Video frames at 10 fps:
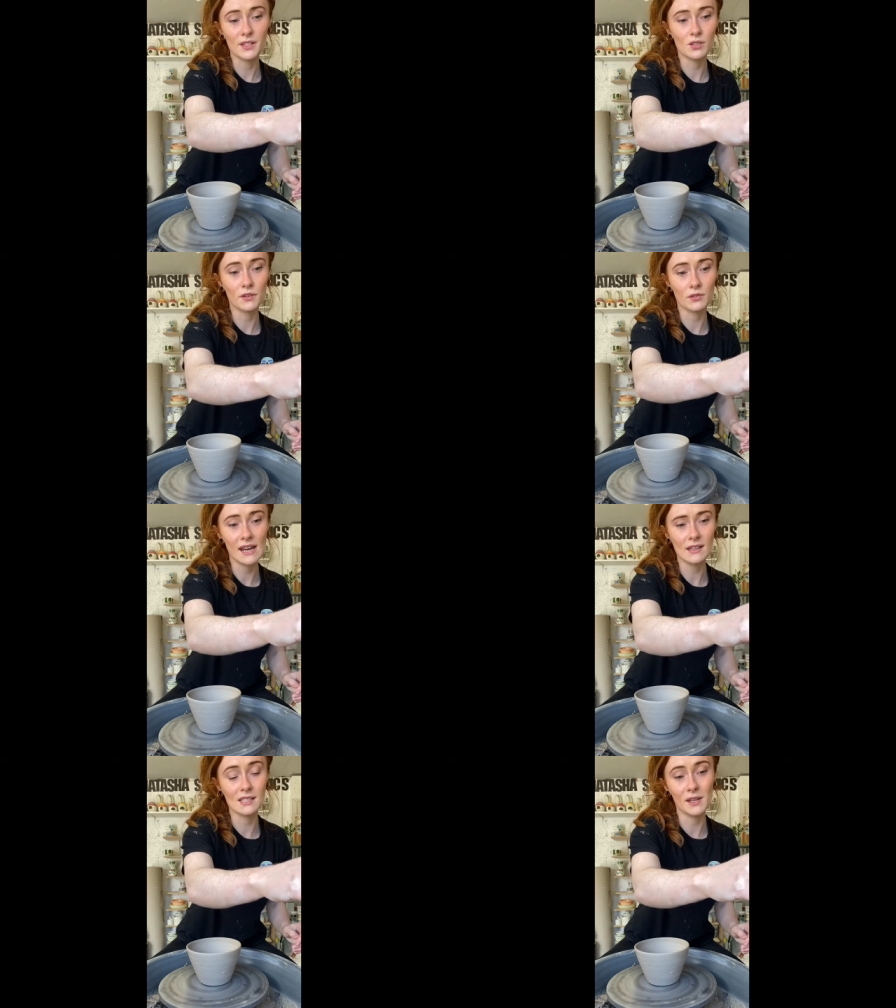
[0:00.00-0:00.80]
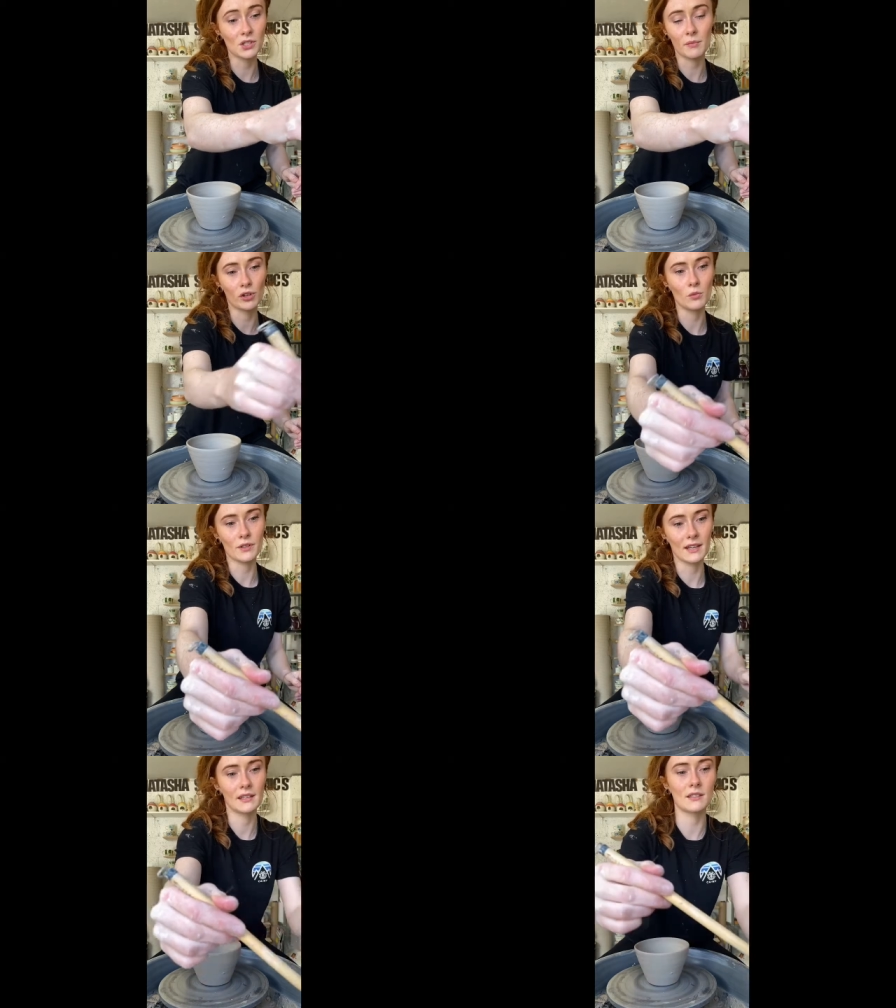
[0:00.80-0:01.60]
and I don't have to worry
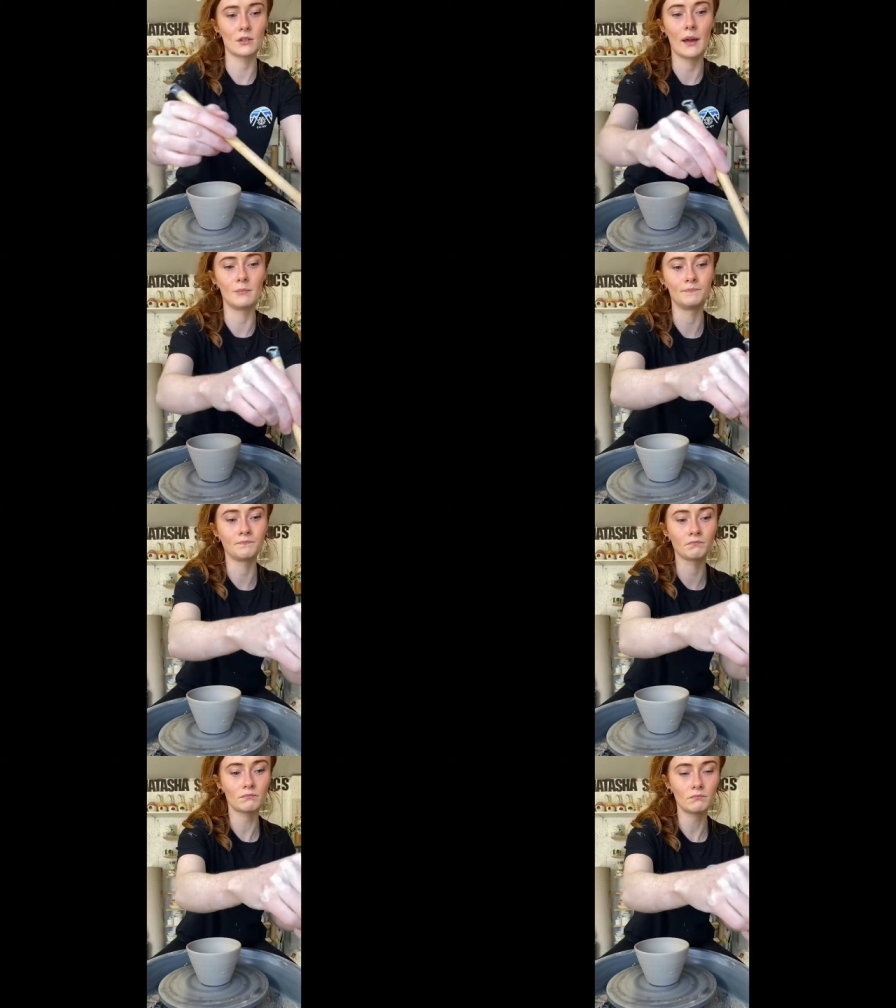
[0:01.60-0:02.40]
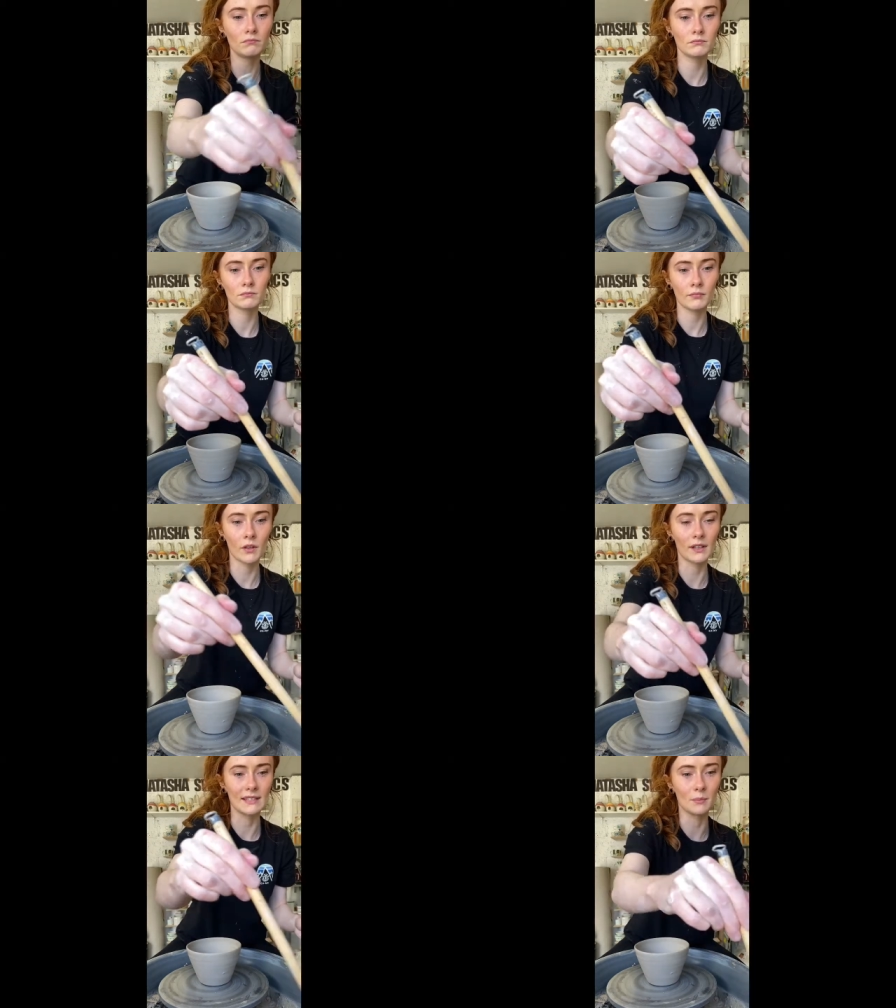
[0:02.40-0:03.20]
about going too close to that when I'm
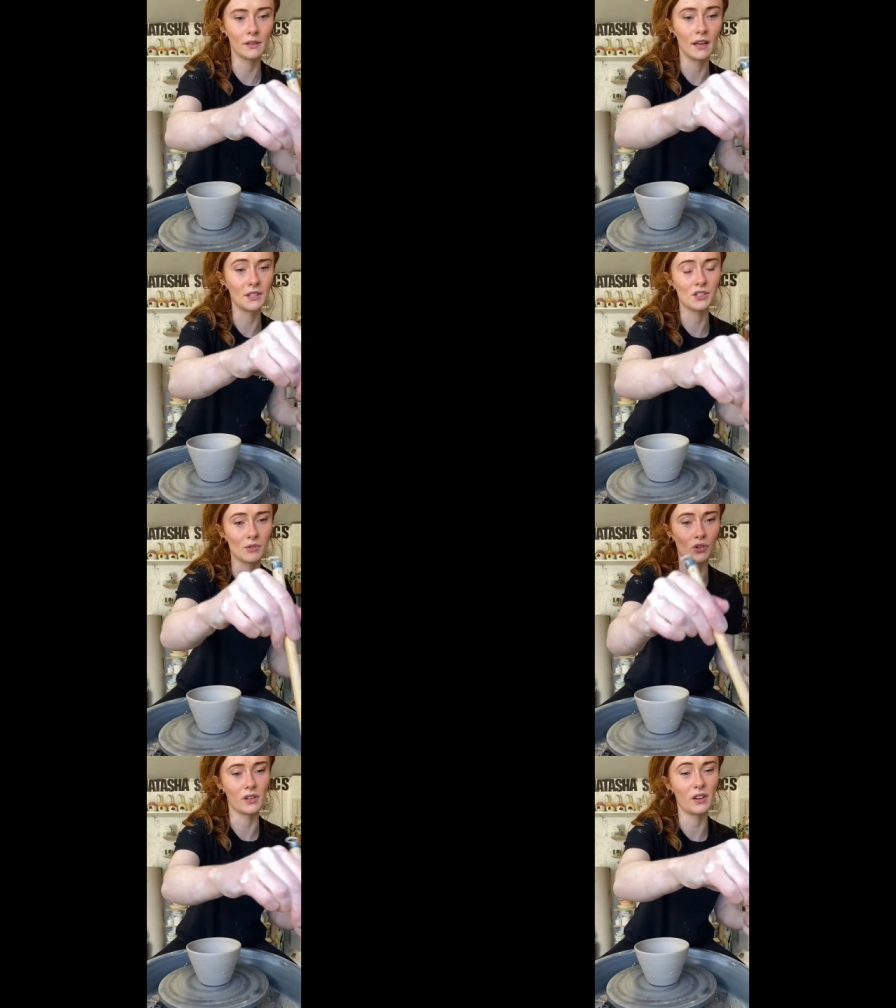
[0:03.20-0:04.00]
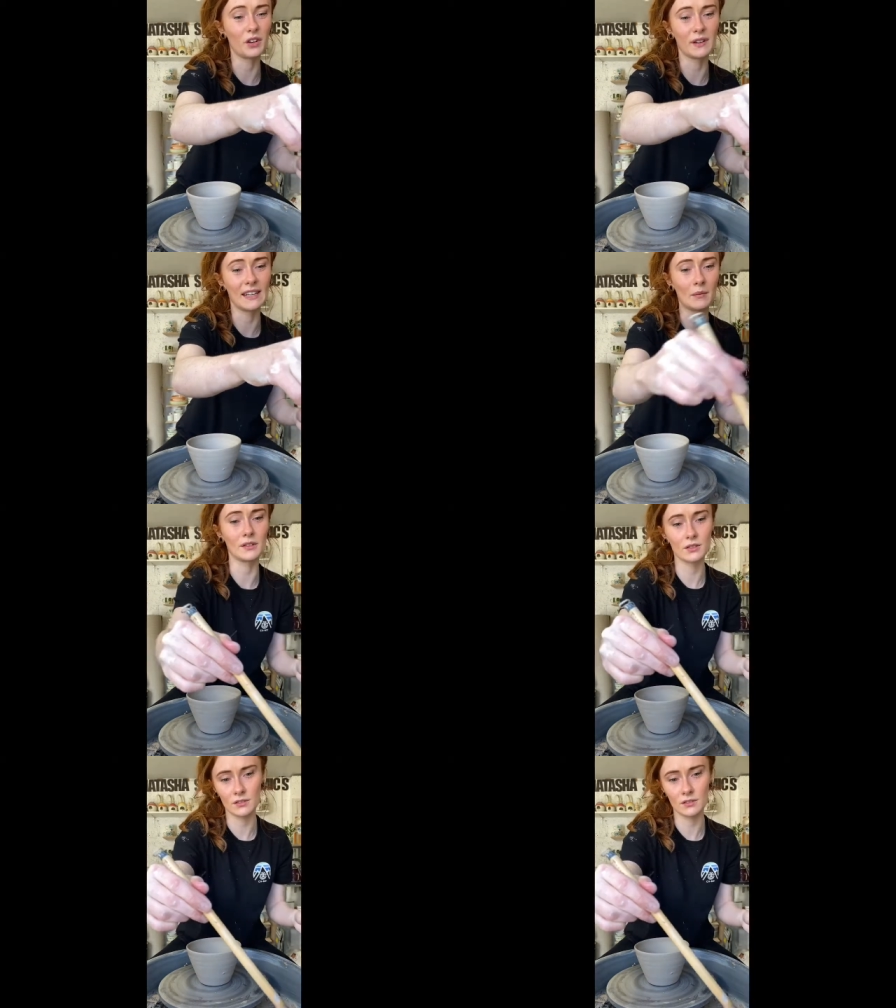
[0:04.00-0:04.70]
wiping the bottom. I don't want to